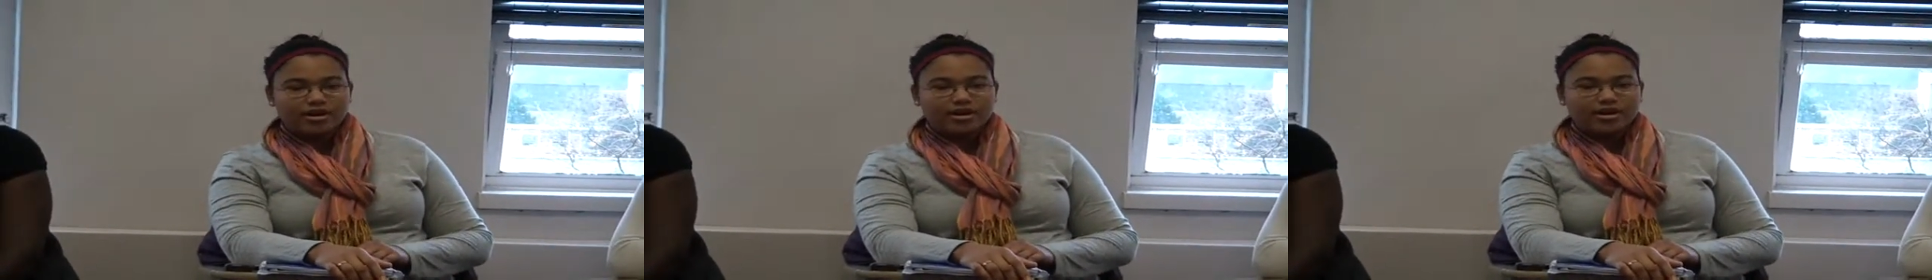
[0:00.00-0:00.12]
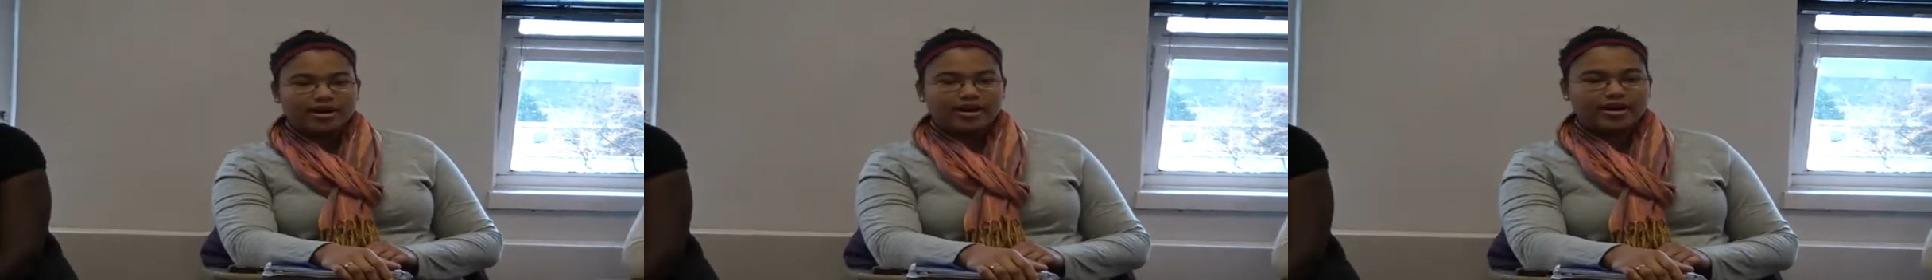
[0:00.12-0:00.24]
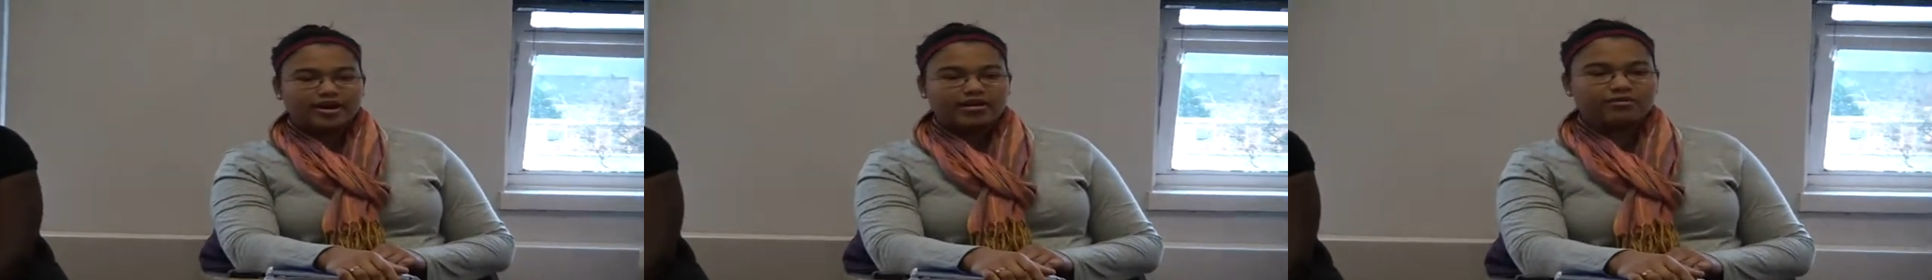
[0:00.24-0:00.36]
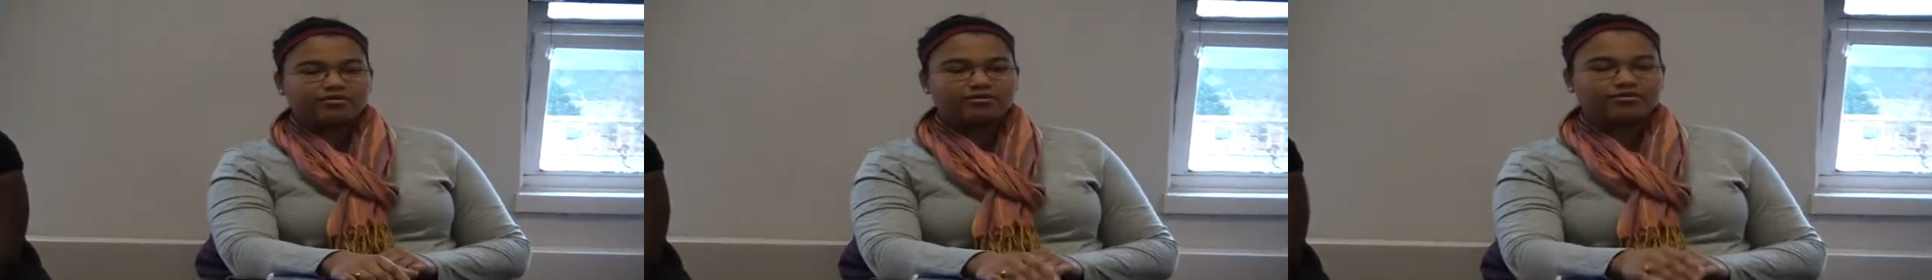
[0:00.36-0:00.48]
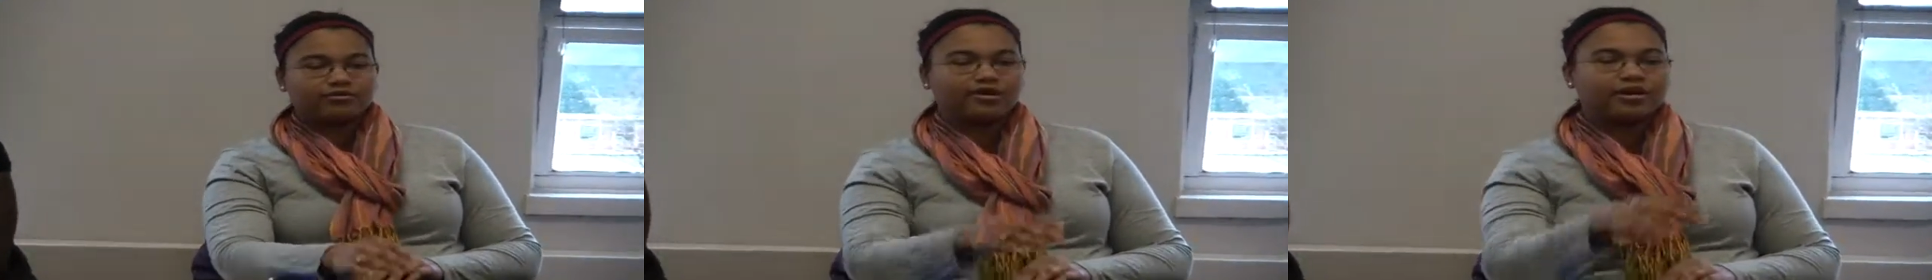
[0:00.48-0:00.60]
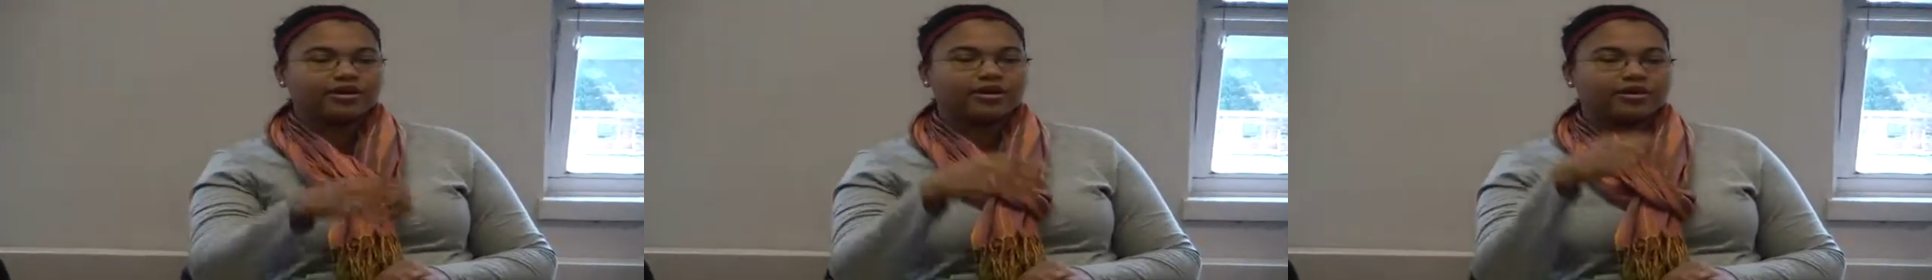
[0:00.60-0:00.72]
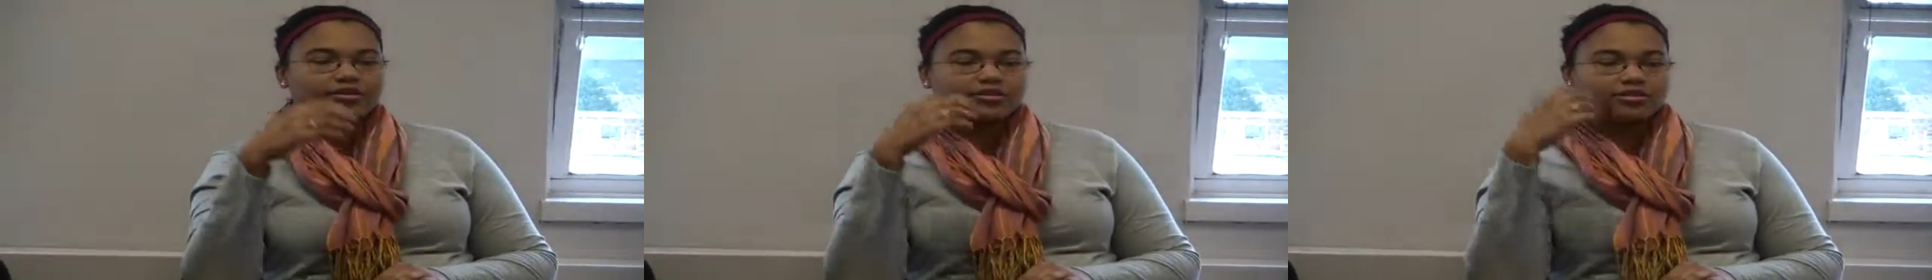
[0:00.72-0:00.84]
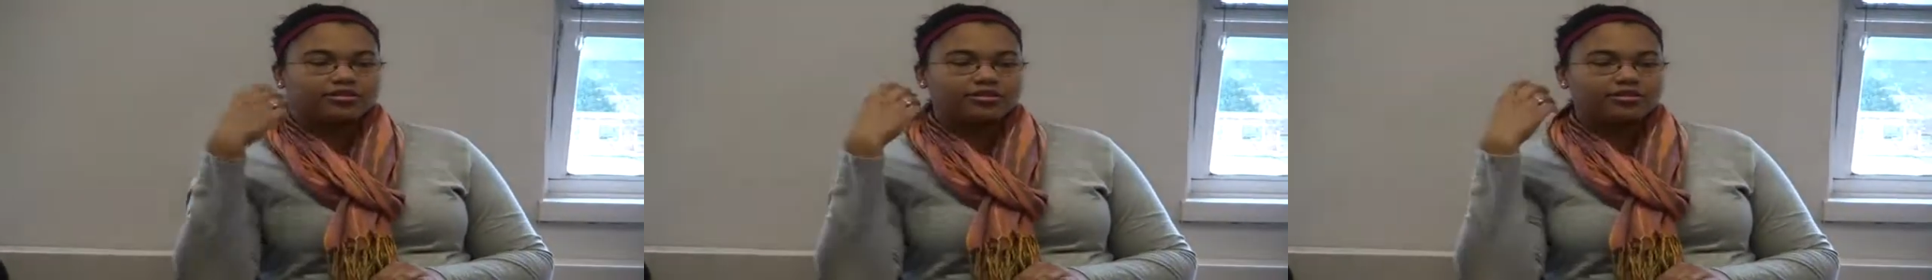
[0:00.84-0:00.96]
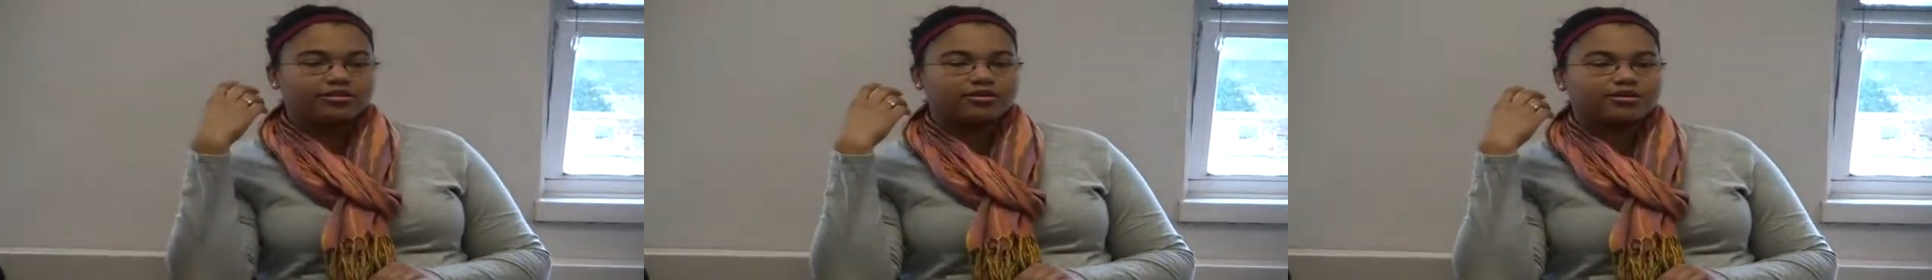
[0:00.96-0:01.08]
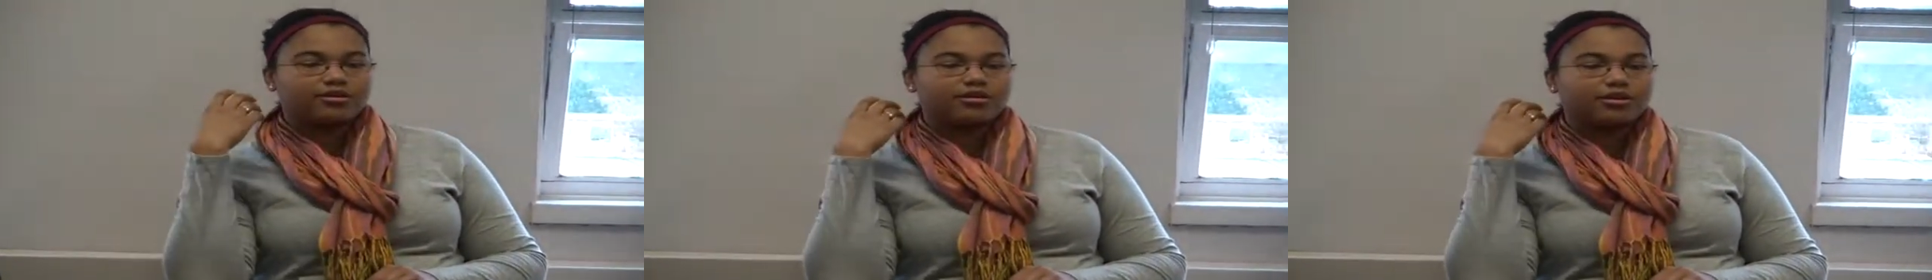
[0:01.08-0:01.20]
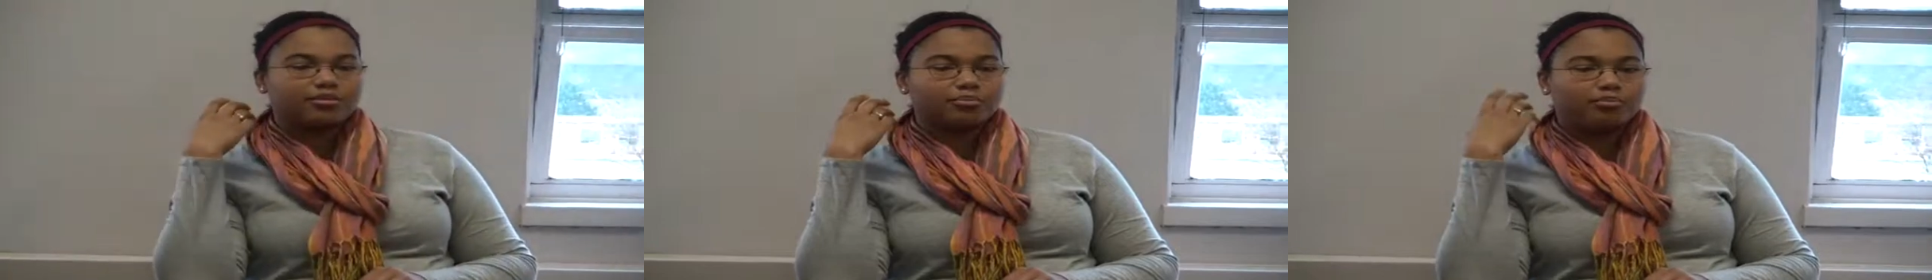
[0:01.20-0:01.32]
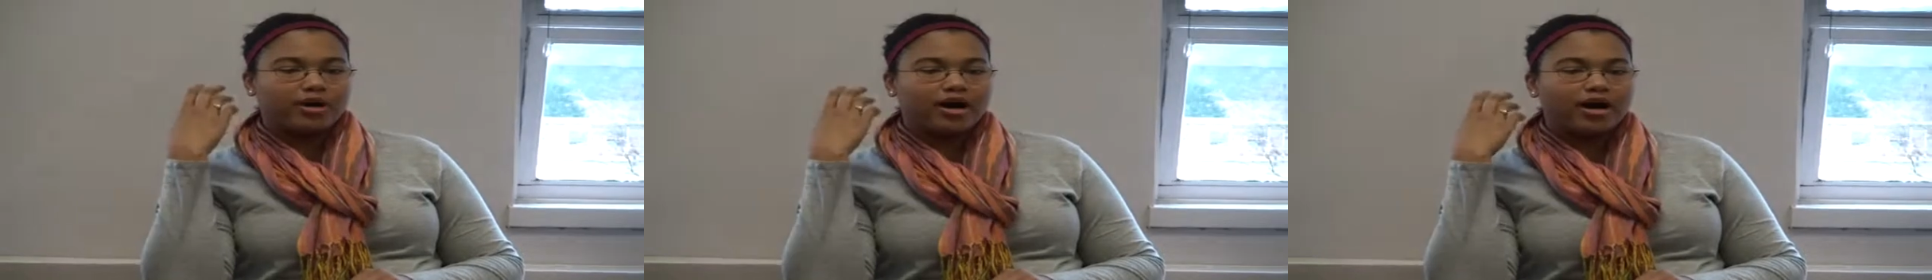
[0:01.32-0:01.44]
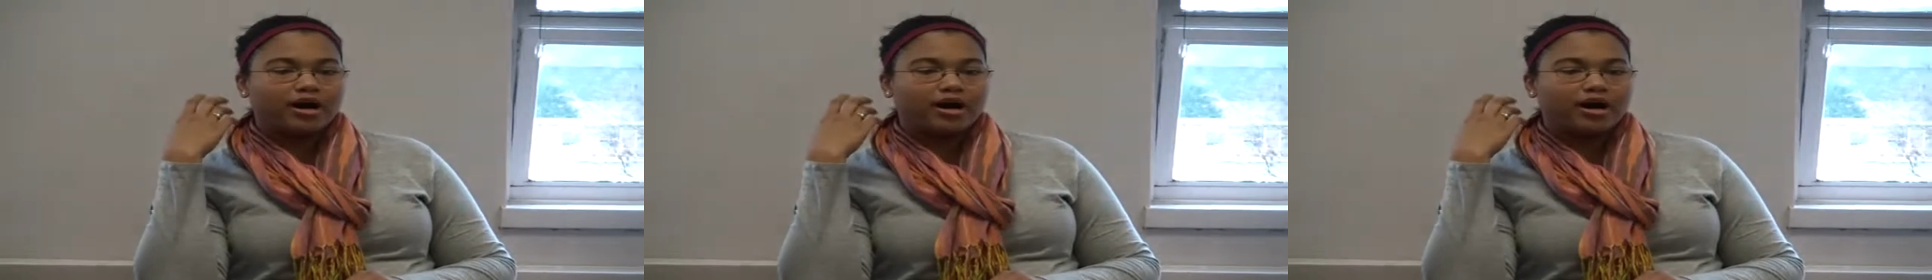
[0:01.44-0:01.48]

have the